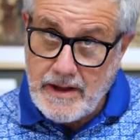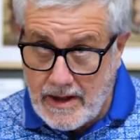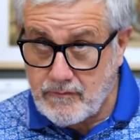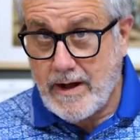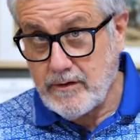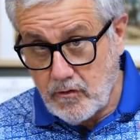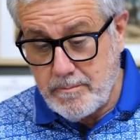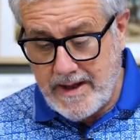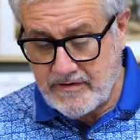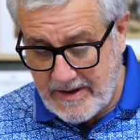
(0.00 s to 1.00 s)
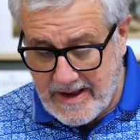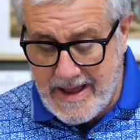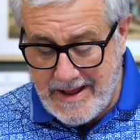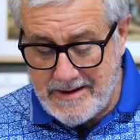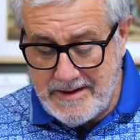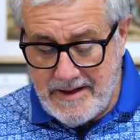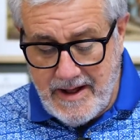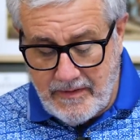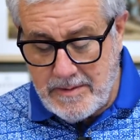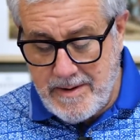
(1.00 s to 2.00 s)
I try to do the best I can.
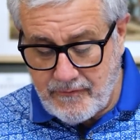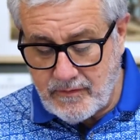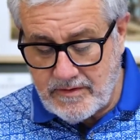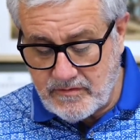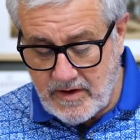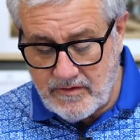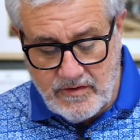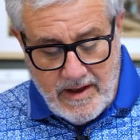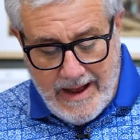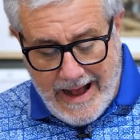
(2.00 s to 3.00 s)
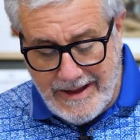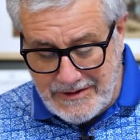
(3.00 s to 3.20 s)
And then my friend says, I